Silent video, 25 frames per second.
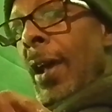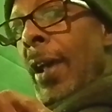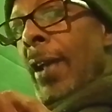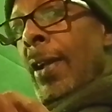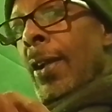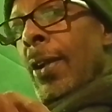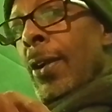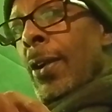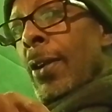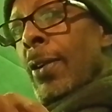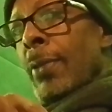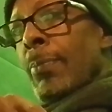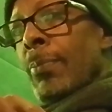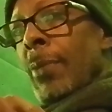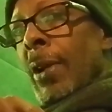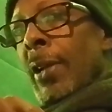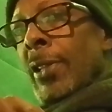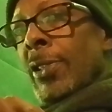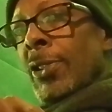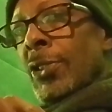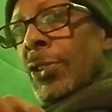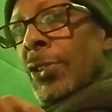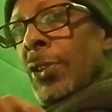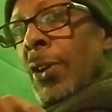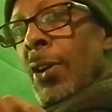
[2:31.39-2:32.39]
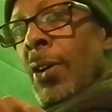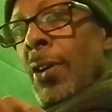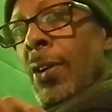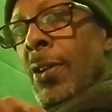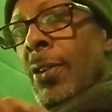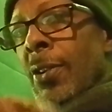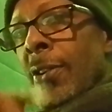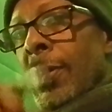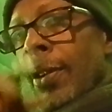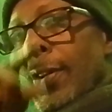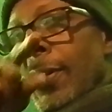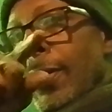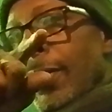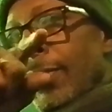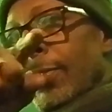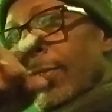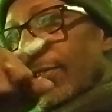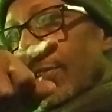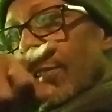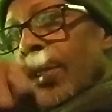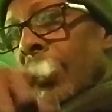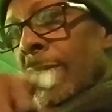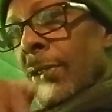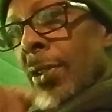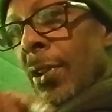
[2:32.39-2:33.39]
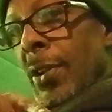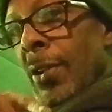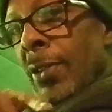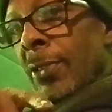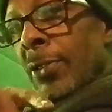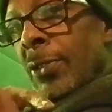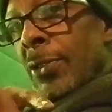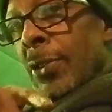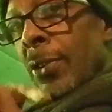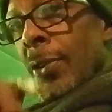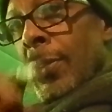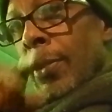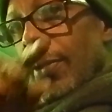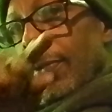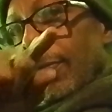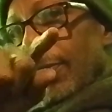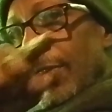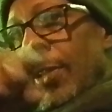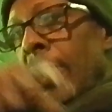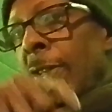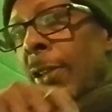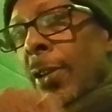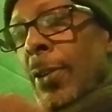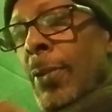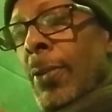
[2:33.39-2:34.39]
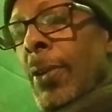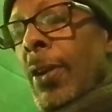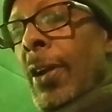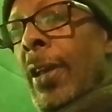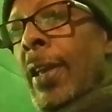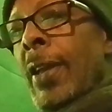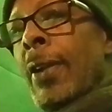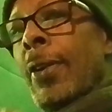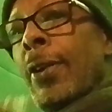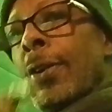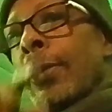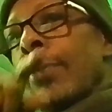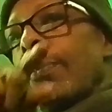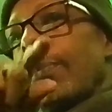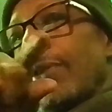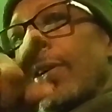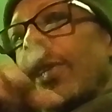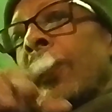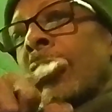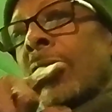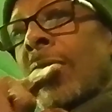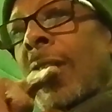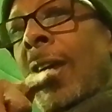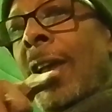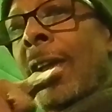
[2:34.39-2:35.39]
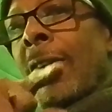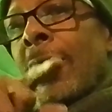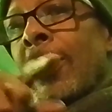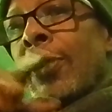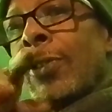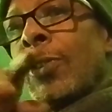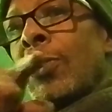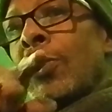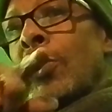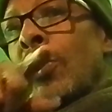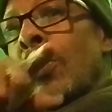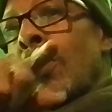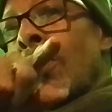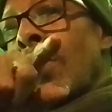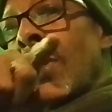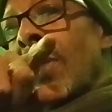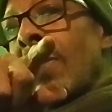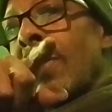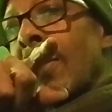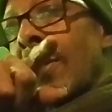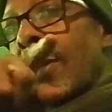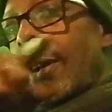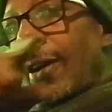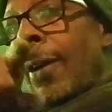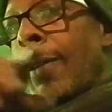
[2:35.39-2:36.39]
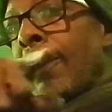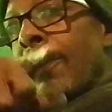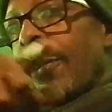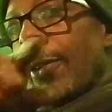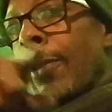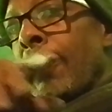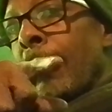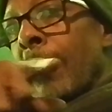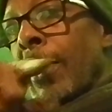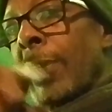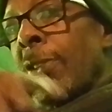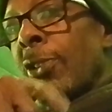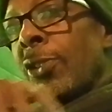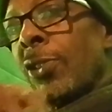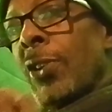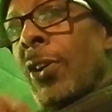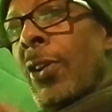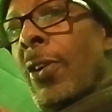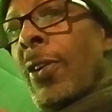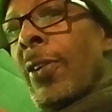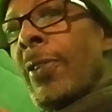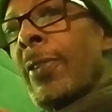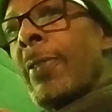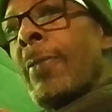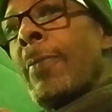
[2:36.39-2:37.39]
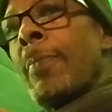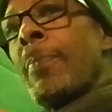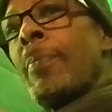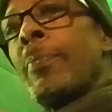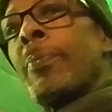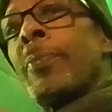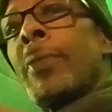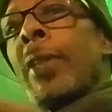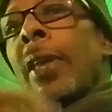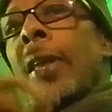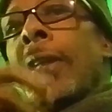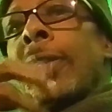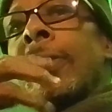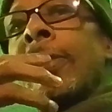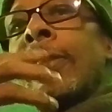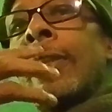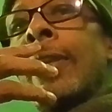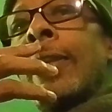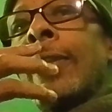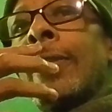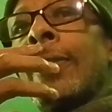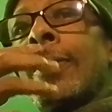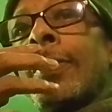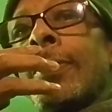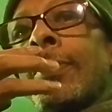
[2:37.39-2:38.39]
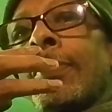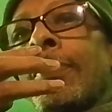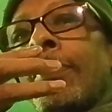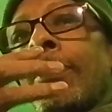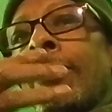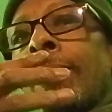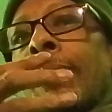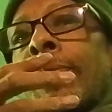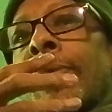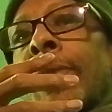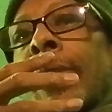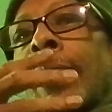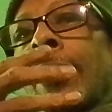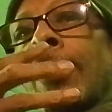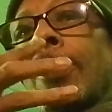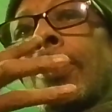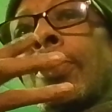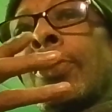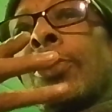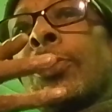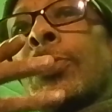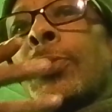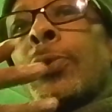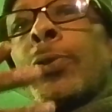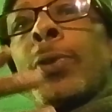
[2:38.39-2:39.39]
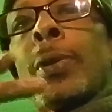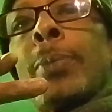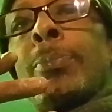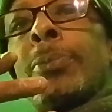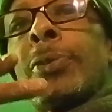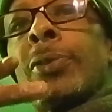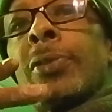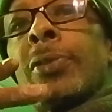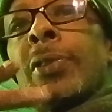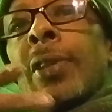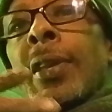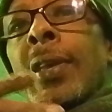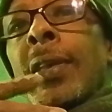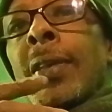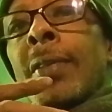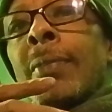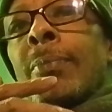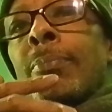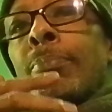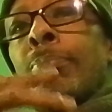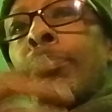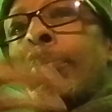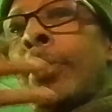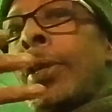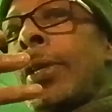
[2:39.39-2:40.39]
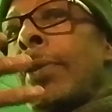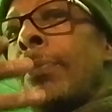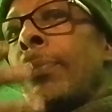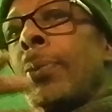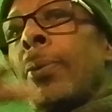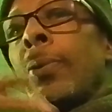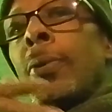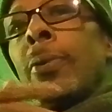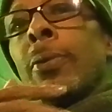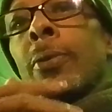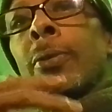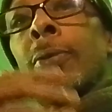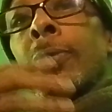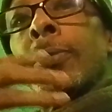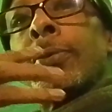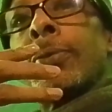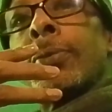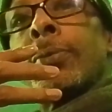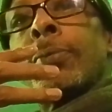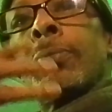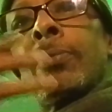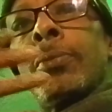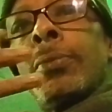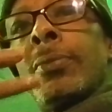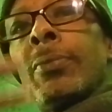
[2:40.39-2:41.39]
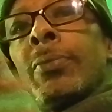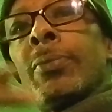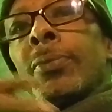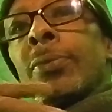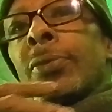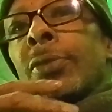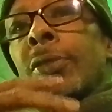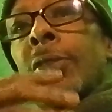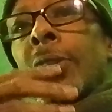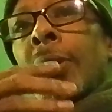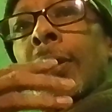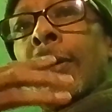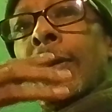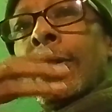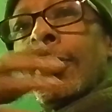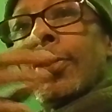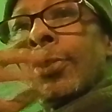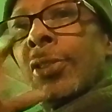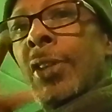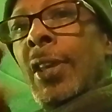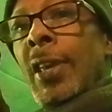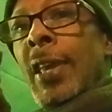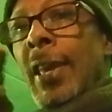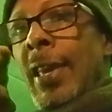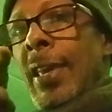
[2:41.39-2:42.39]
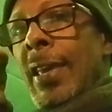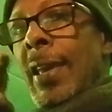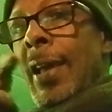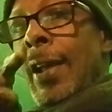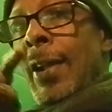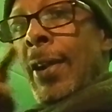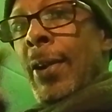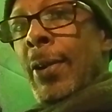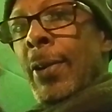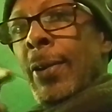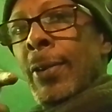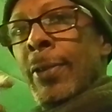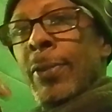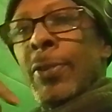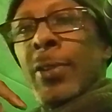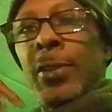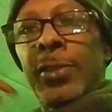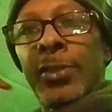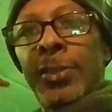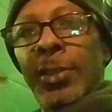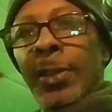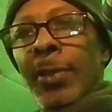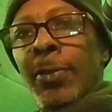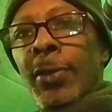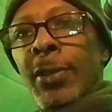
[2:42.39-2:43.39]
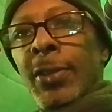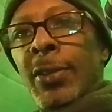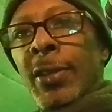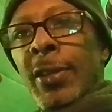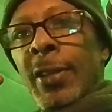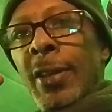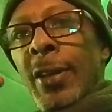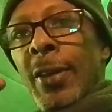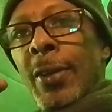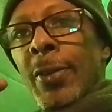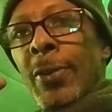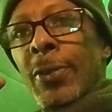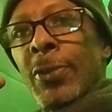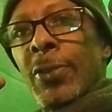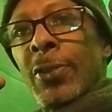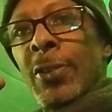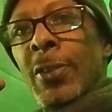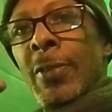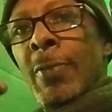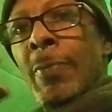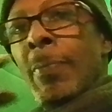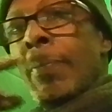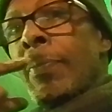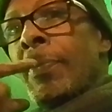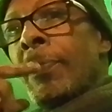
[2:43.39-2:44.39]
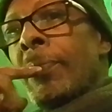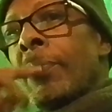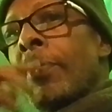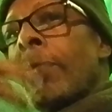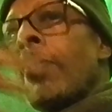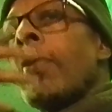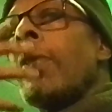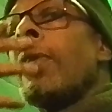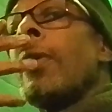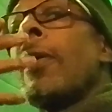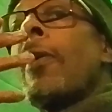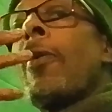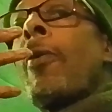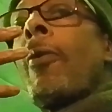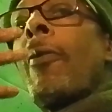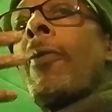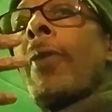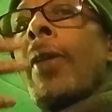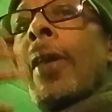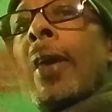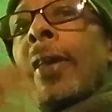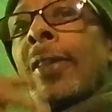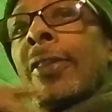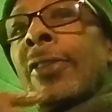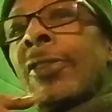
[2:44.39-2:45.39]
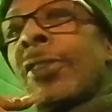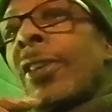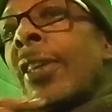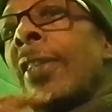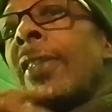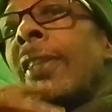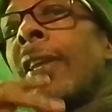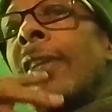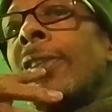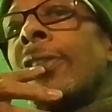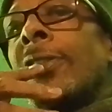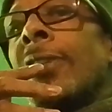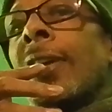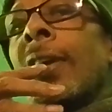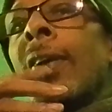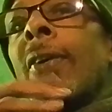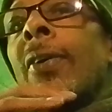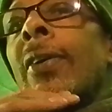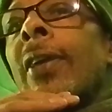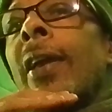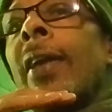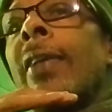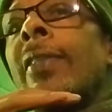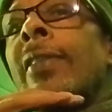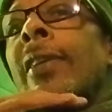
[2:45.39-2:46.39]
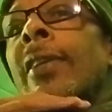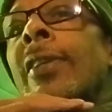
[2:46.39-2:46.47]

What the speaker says: I heard my song on your video. I heard that you made a cover of my song," and then they use scripts and people to say, "Hey, I heard this and everything else," and then they say, "Okay,"